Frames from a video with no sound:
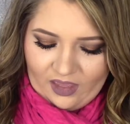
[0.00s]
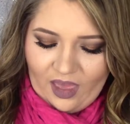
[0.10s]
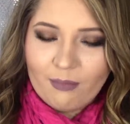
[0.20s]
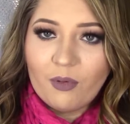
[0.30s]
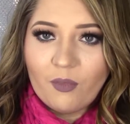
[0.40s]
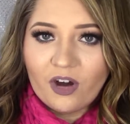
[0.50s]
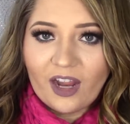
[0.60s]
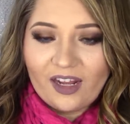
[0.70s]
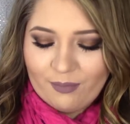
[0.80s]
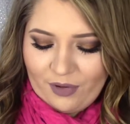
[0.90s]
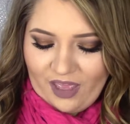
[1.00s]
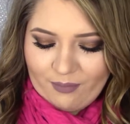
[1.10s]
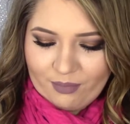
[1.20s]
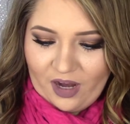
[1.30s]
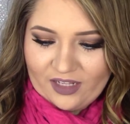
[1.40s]
couple more kind
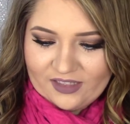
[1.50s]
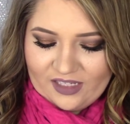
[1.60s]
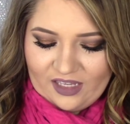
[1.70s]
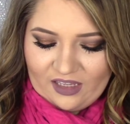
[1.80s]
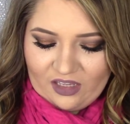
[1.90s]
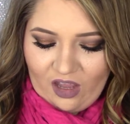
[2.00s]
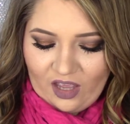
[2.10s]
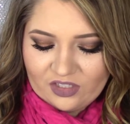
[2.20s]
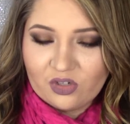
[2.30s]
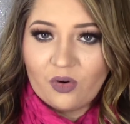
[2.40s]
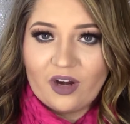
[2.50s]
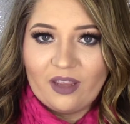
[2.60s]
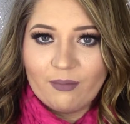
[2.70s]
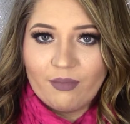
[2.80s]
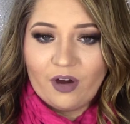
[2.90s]
of bronzing,
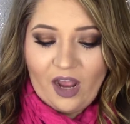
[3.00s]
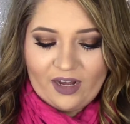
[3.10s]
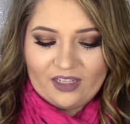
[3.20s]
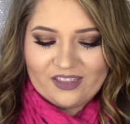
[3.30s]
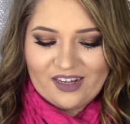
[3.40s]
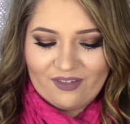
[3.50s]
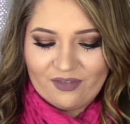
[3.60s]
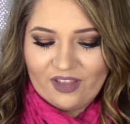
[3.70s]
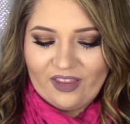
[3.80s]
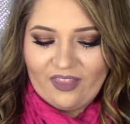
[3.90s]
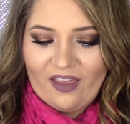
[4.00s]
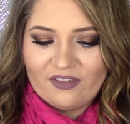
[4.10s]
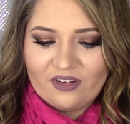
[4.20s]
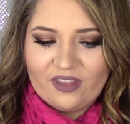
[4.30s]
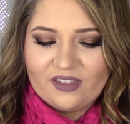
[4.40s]
contouring products that I really
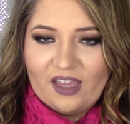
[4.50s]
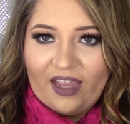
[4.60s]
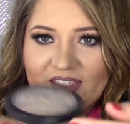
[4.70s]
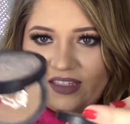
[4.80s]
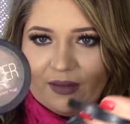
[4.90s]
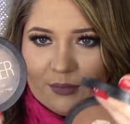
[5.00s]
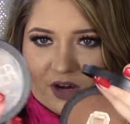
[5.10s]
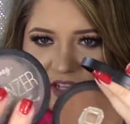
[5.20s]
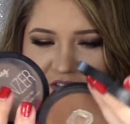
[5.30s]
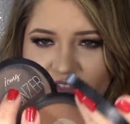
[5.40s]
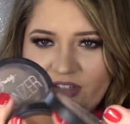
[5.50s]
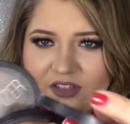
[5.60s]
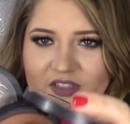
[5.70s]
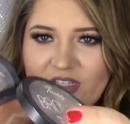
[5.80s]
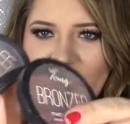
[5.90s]
loved are these icing
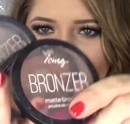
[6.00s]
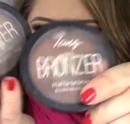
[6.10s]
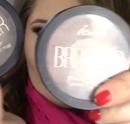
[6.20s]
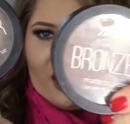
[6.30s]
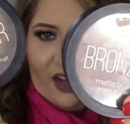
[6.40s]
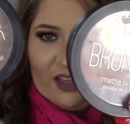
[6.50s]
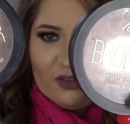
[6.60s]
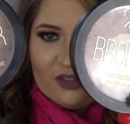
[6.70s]
bronzers. And I use